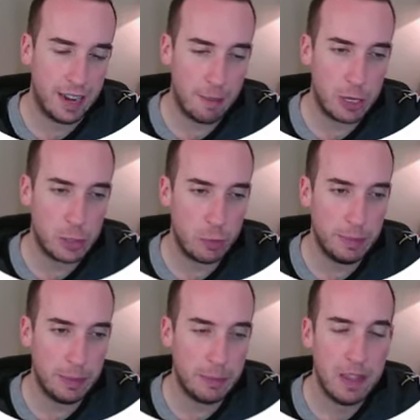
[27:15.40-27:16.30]
not much
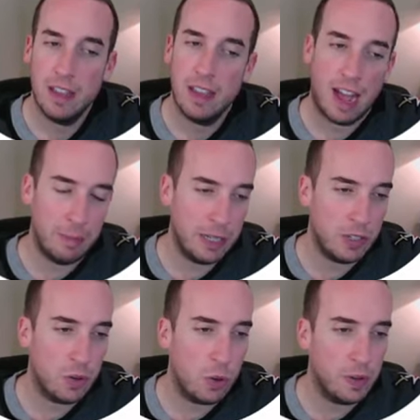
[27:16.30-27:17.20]
premium. I
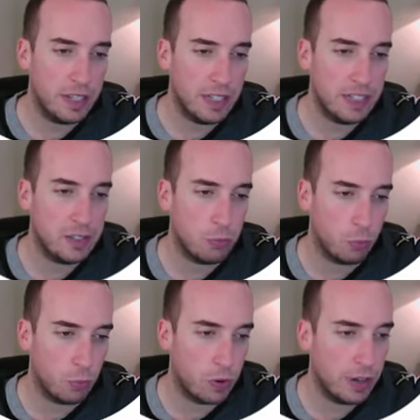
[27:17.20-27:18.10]
mean, gold is
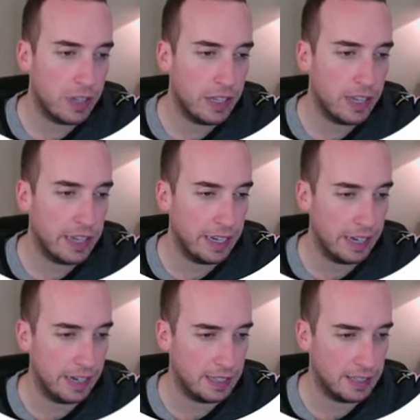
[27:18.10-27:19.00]
really
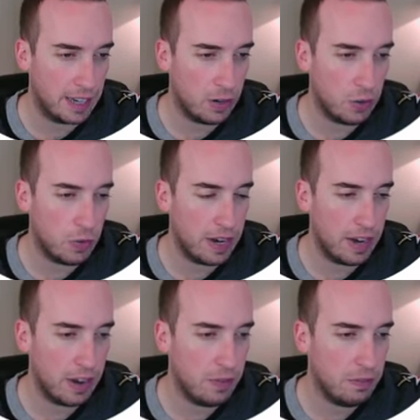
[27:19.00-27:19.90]
in a cycle right
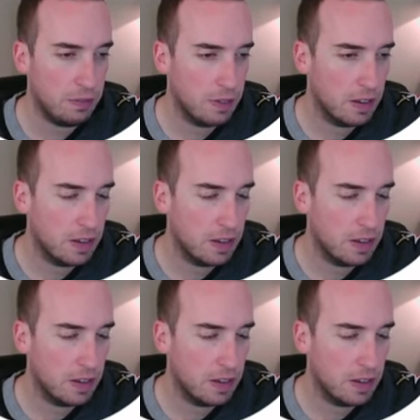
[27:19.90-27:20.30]
now.